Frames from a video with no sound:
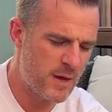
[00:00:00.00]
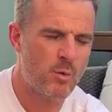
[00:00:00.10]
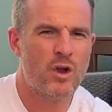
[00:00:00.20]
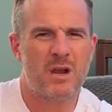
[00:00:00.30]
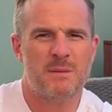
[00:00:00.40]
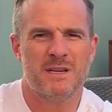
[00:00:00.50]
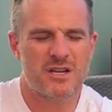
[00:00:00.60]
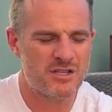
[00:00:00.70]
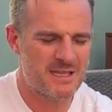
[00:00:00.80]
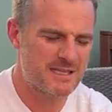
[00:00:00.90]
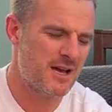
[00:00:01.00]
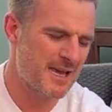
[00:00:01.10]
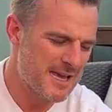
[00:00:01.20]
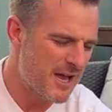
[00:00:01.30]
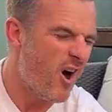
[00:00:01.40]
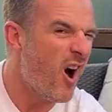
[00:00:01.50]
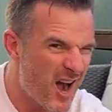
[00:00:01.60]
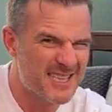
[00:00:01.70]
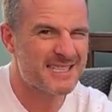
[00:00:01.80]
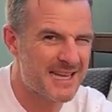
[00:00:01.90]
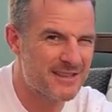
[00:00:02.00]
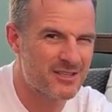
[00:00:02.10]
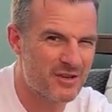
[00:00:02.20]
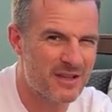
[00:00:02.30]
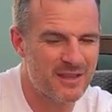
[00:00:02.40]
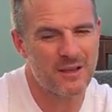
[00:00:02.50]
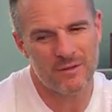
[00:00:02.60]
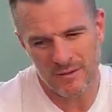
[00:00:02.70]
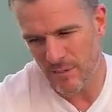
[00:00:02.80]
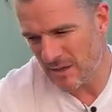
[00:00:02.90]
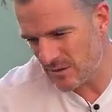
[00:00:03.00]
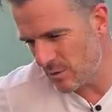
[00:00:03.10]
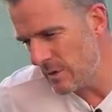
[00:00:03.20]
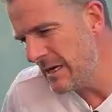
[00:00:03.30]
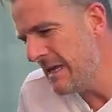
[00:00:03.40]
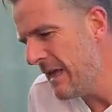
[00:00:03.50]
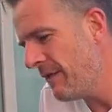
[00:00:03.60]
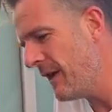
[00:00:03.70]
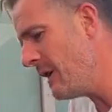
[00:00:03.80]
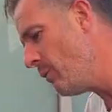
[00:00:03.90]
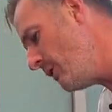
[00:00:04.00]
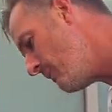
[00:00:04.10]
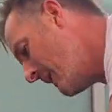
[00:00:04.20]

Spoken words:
that'll work on abduction. That's like isolate the strengthening of the muscle. Then you want to